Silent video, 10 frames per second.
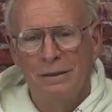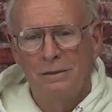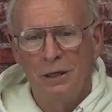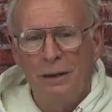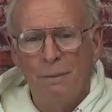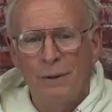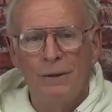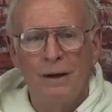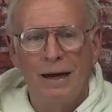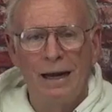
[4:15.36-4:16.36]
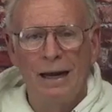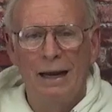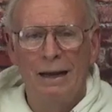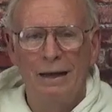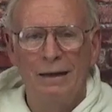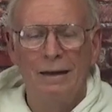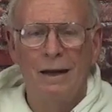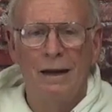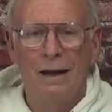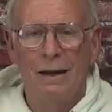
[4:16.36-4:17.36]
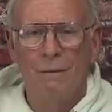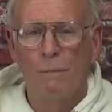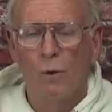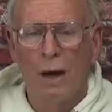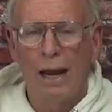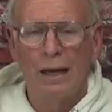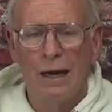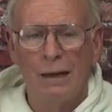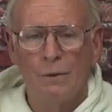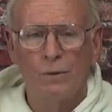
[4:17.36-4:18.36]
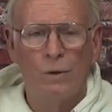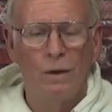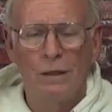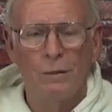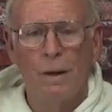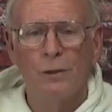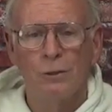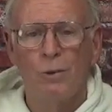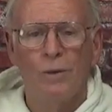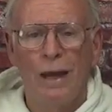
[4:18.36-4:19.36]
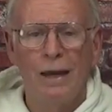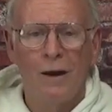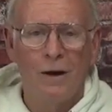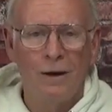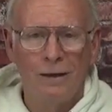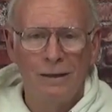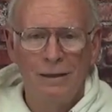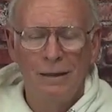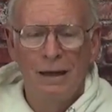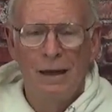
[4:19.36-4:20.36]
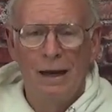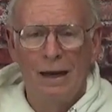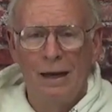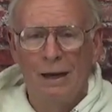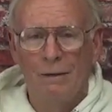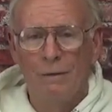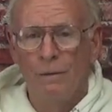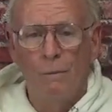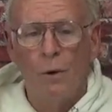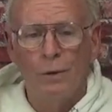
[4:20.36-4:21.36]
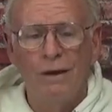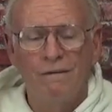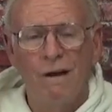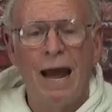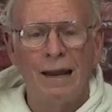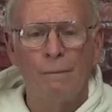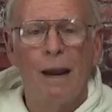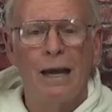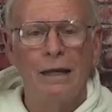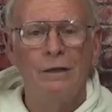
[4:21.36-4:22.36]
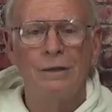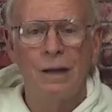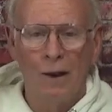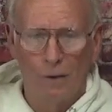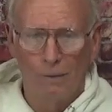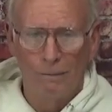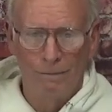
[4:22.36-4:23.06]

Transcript: cheaper and more economical and disposable they are, the more you can fly them like you stole them.